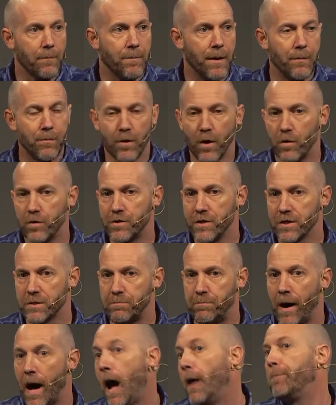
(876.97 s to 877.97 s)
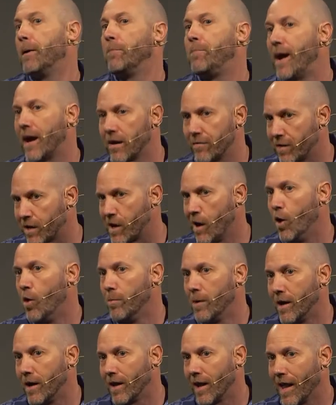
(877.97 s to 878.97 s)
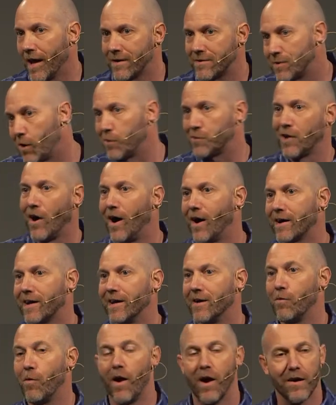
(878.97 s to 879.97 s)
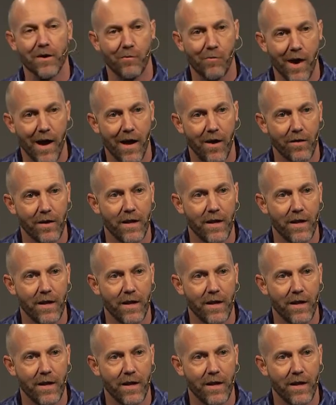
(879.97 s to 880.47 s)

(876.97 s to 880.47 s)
people don't just pop up out of a coma, like, start talking and walking around.